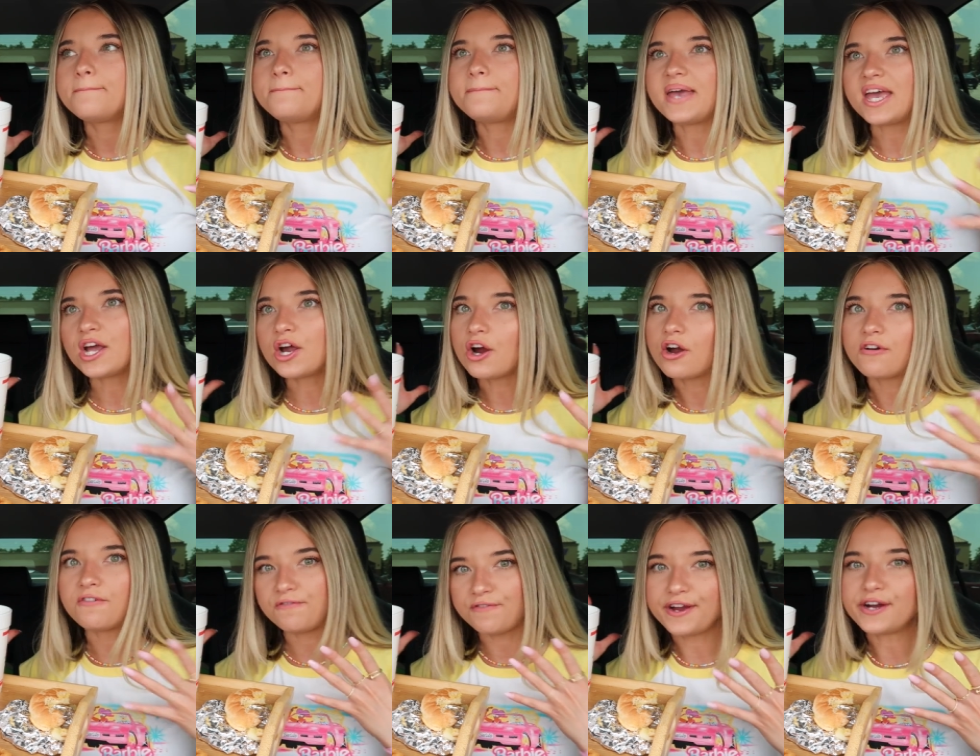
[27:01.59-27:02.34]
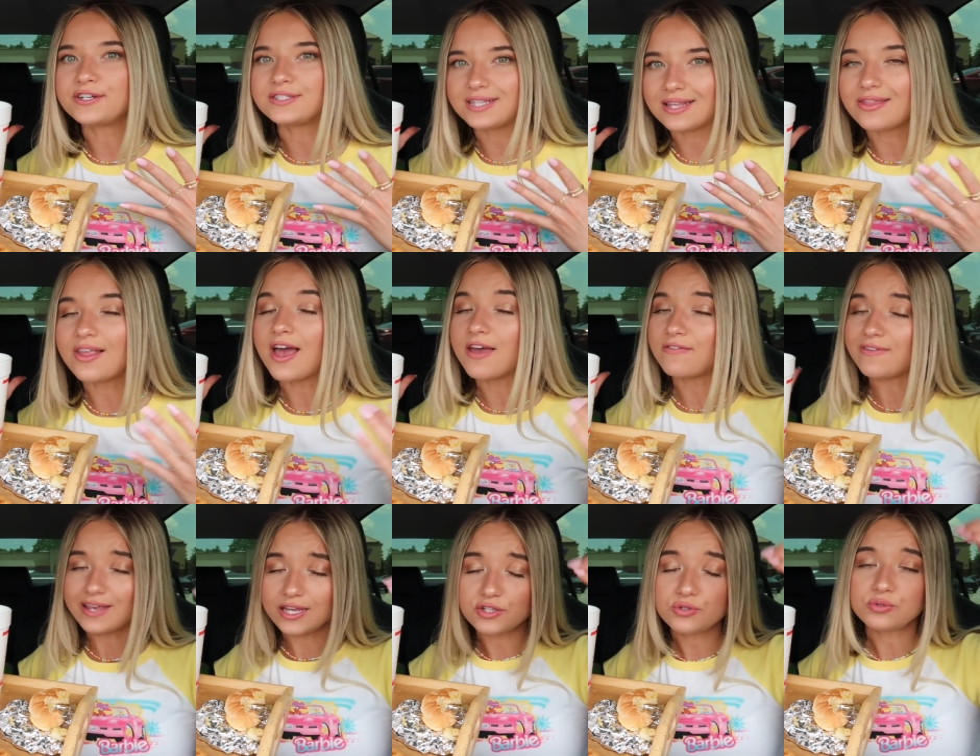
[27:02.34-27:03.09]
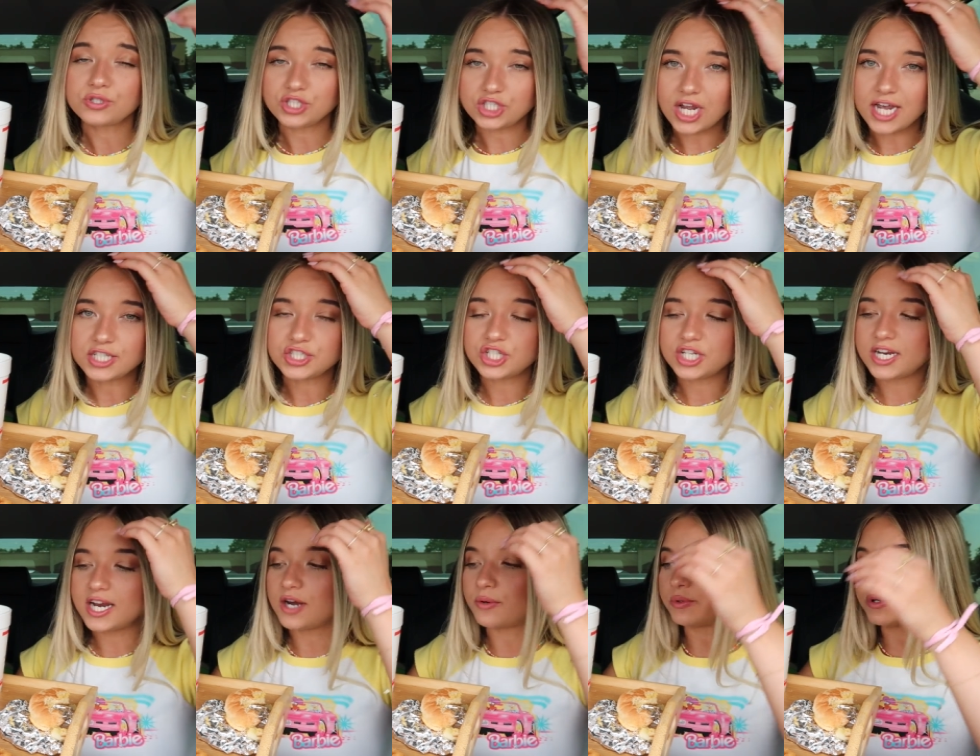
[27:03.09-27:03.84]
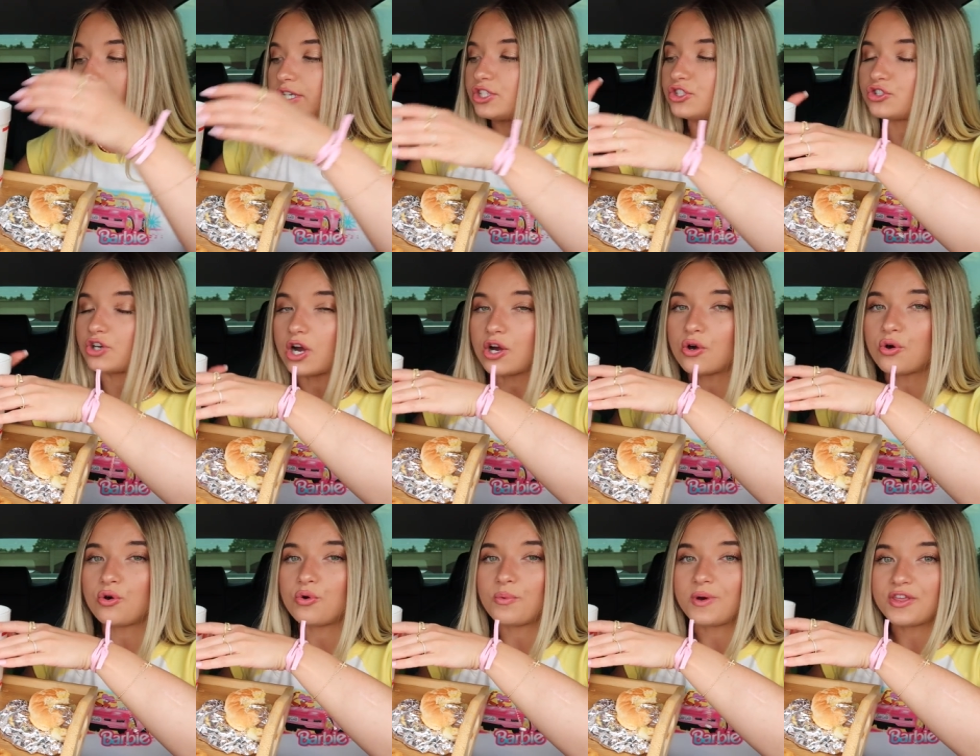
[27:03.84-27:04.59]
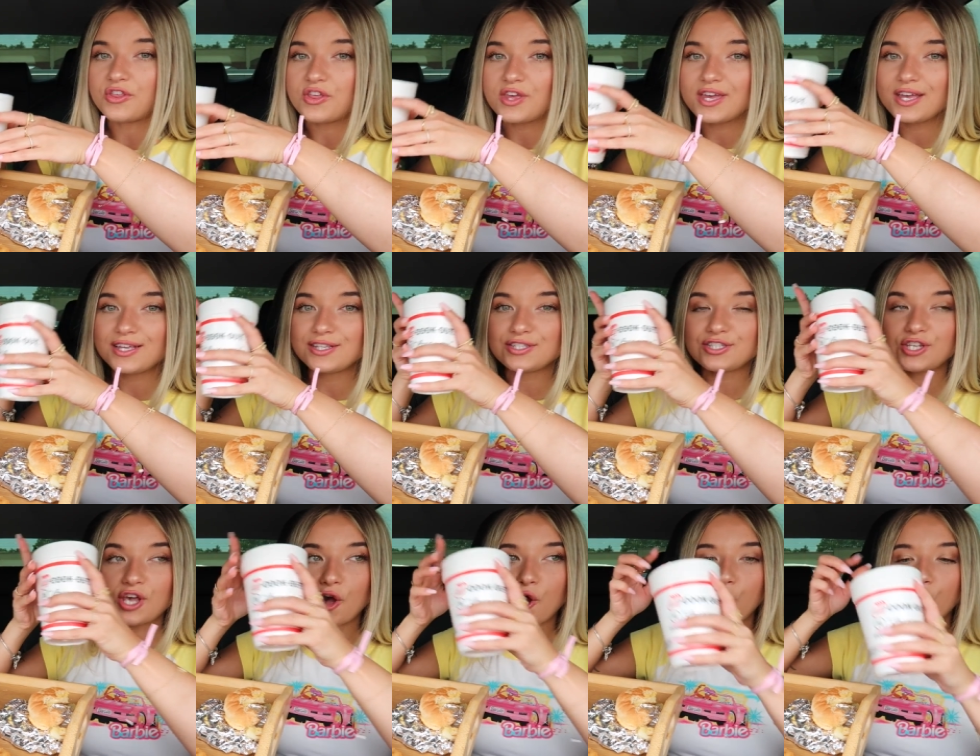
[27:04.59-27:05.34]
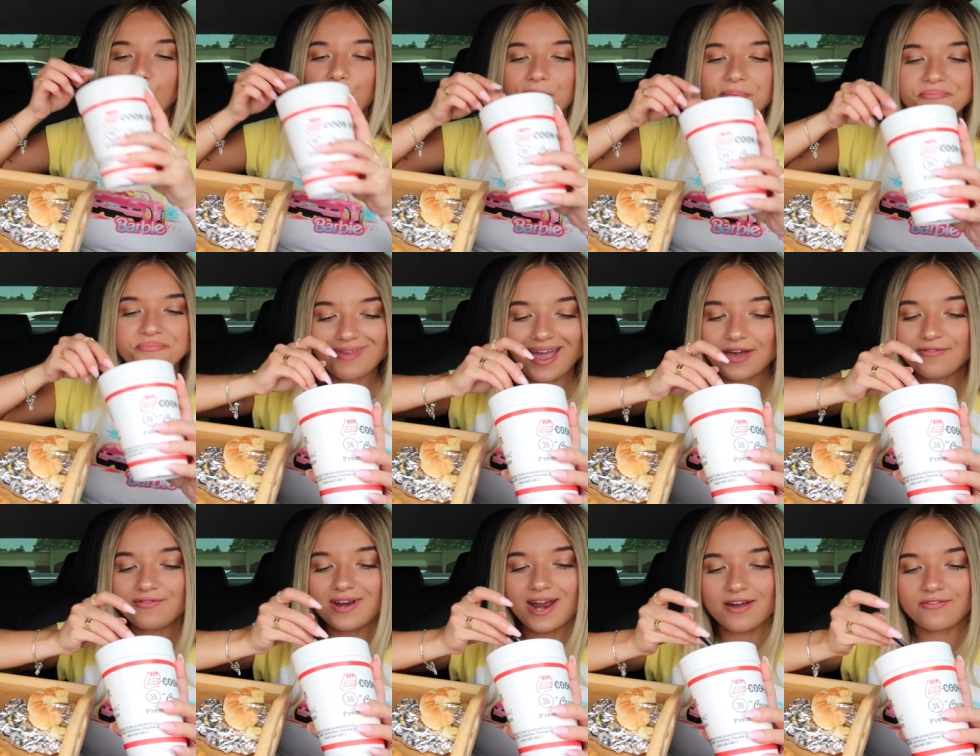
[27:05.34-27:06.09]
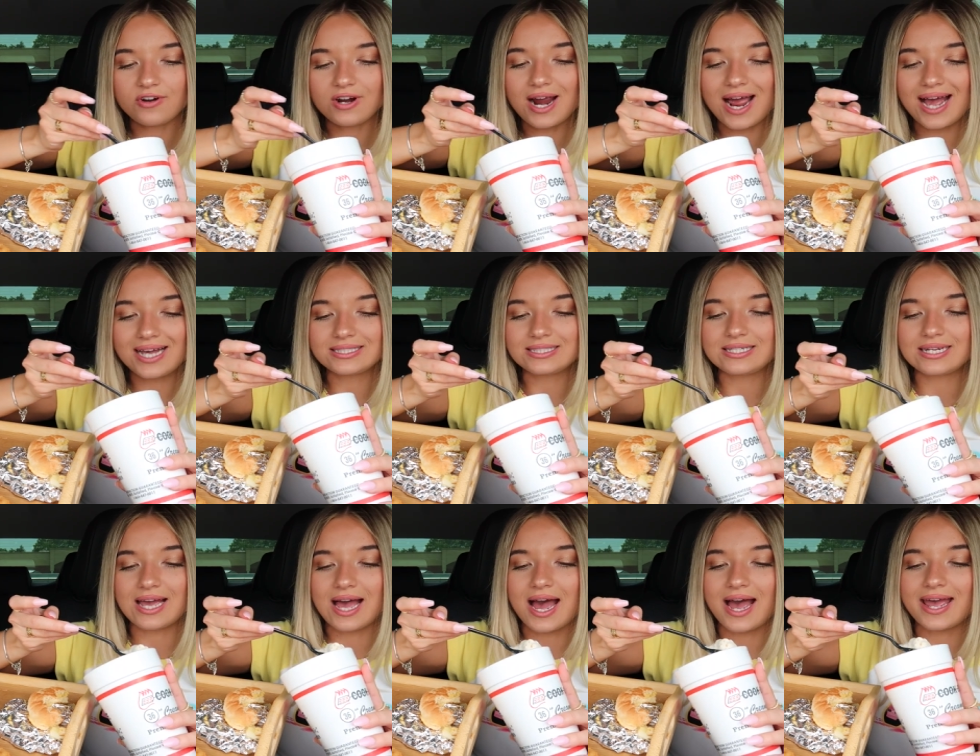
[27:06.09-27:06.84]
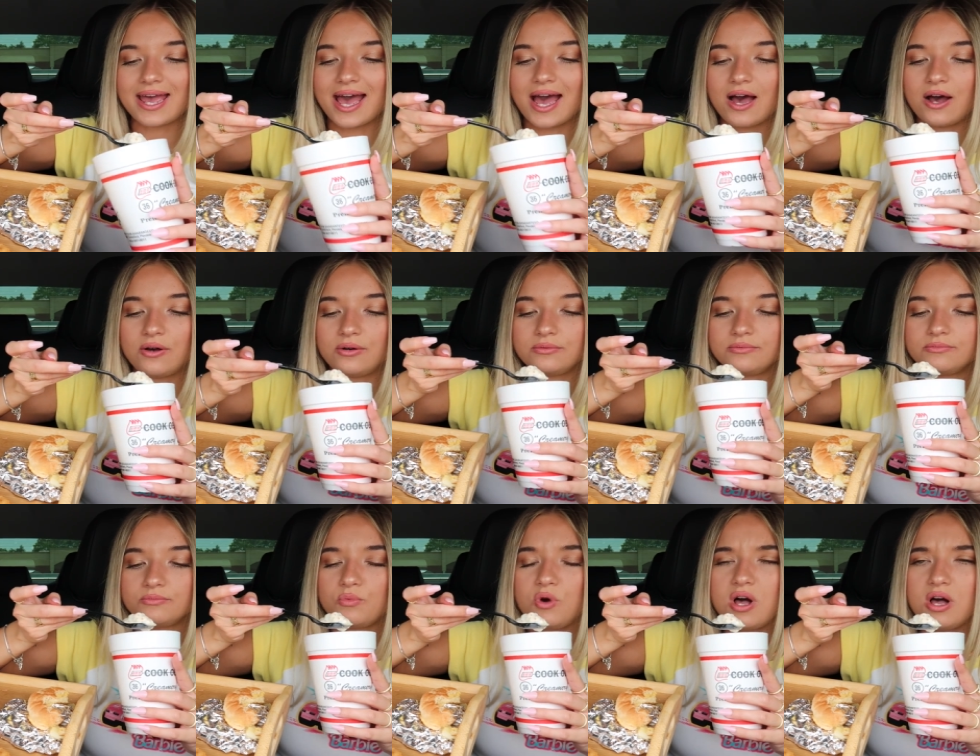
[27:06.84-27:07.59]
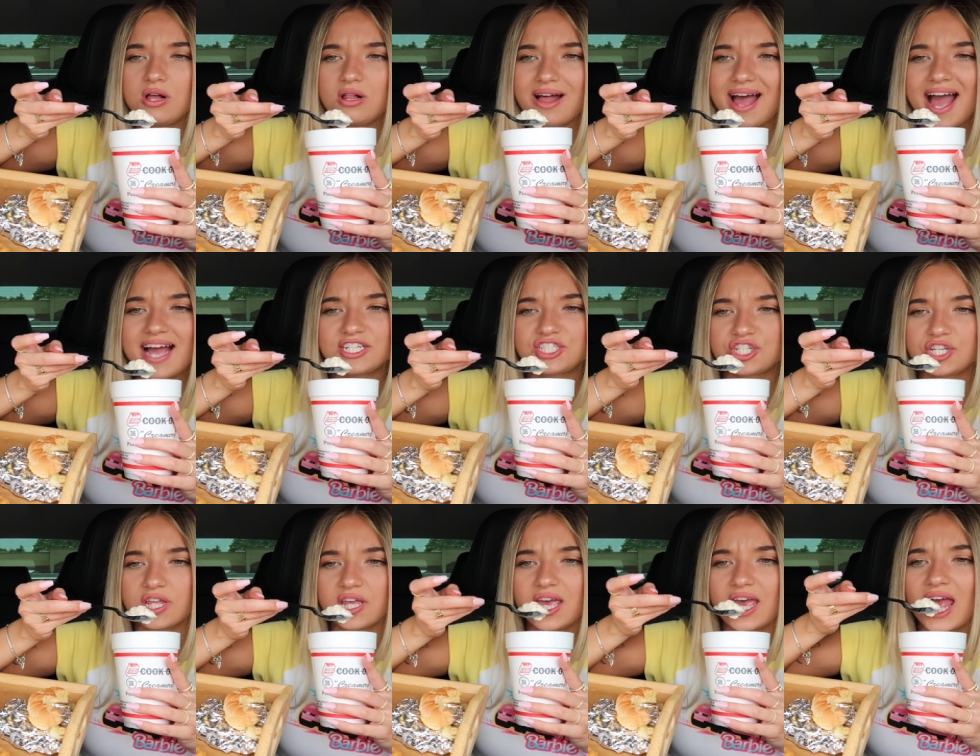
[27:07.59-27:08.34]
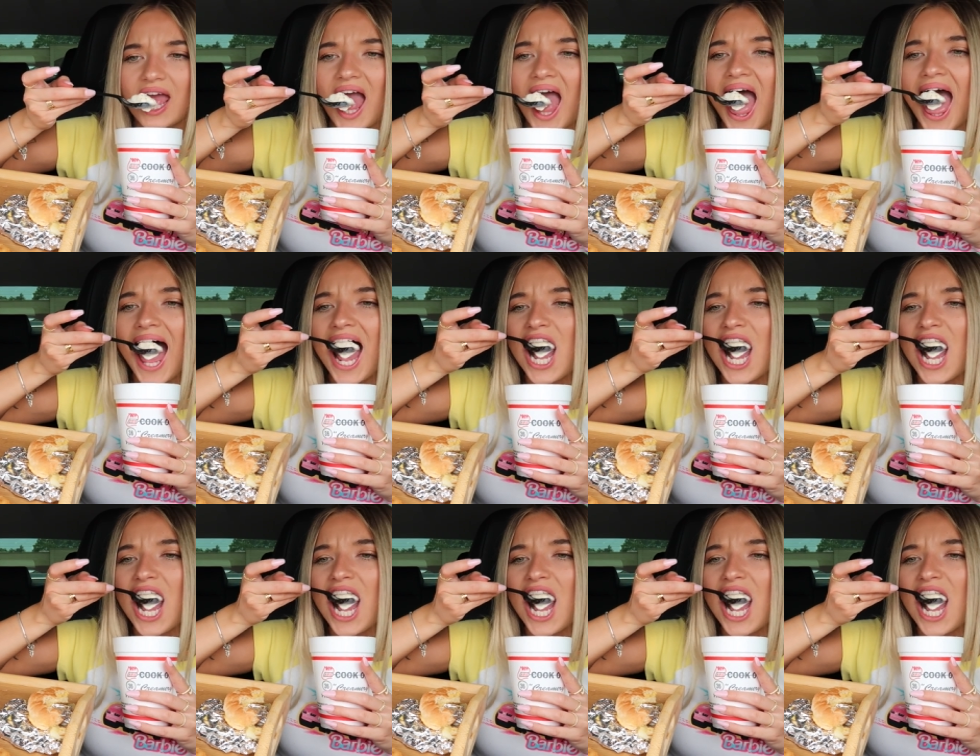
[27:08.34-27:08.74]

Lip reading: bigger fears in life is rejection. I really struggle with it, so I've never asked a guy out. Well, actually,